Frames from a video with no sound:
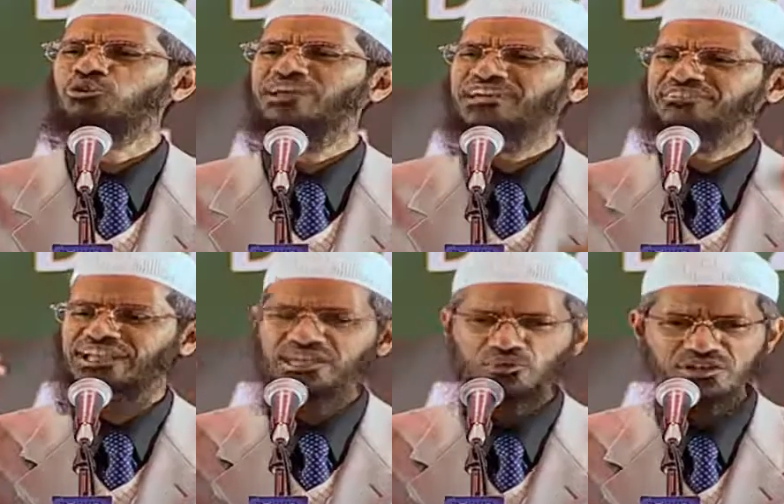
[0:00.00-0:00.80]
can ask
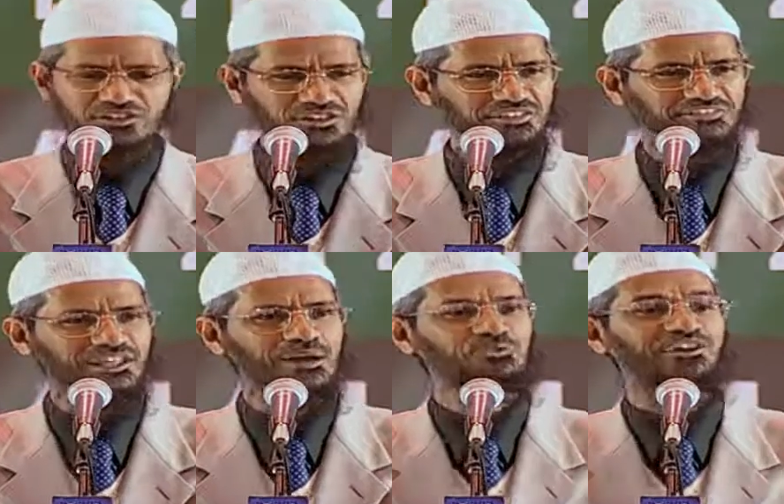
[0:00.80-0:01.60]
any question on
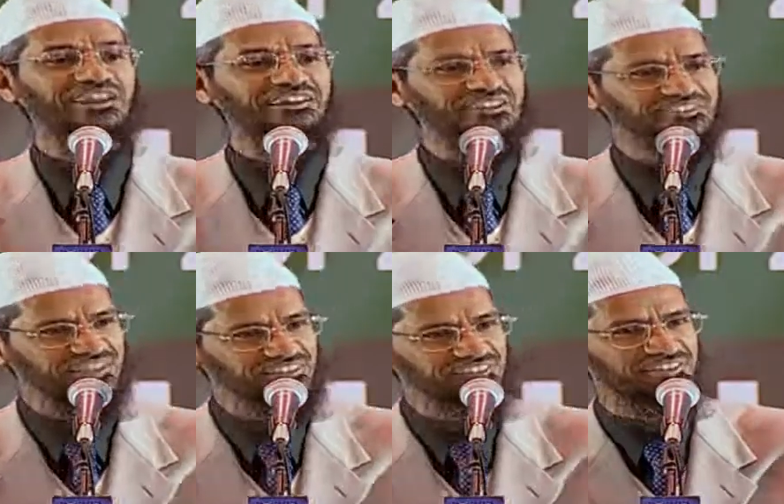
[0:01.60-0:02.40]
Islam, you can
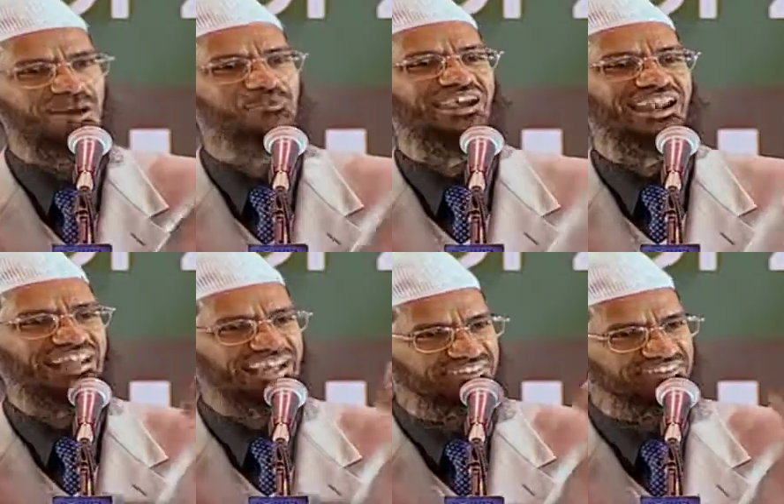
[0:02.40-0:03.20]
criticize Islam, you can
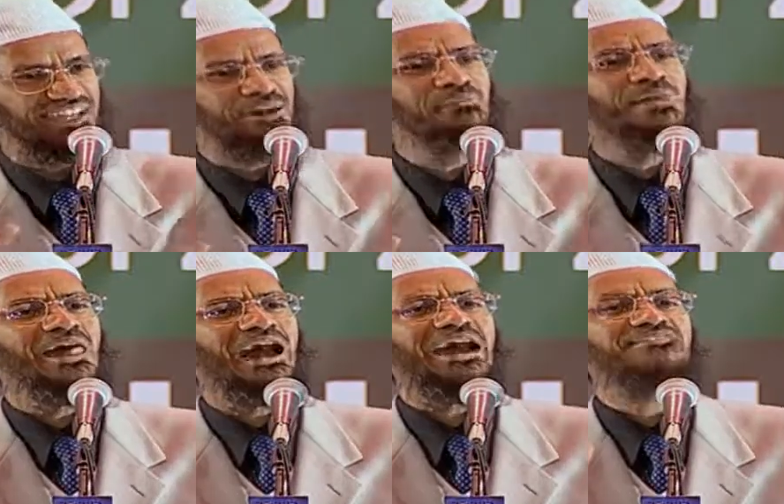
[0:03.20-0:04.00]
attack Islam.
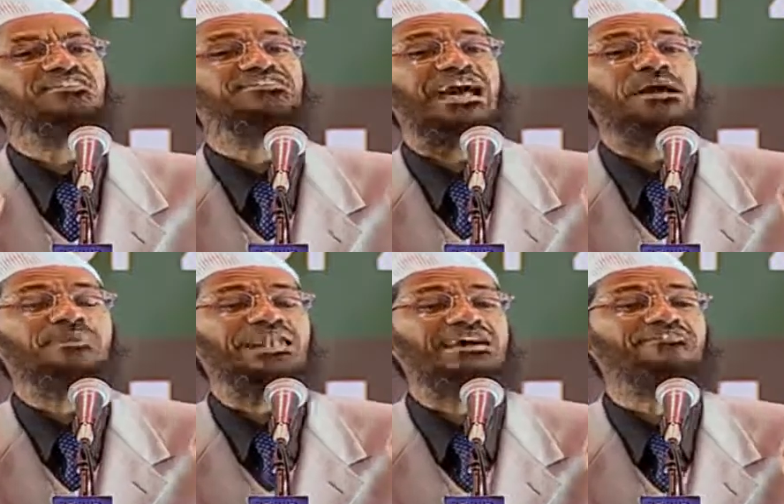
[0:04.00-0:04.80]
I will try my
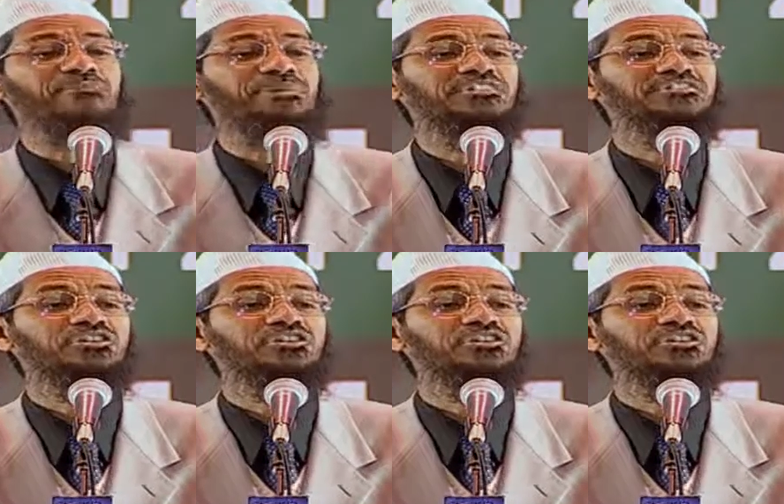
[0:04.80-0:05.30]
level best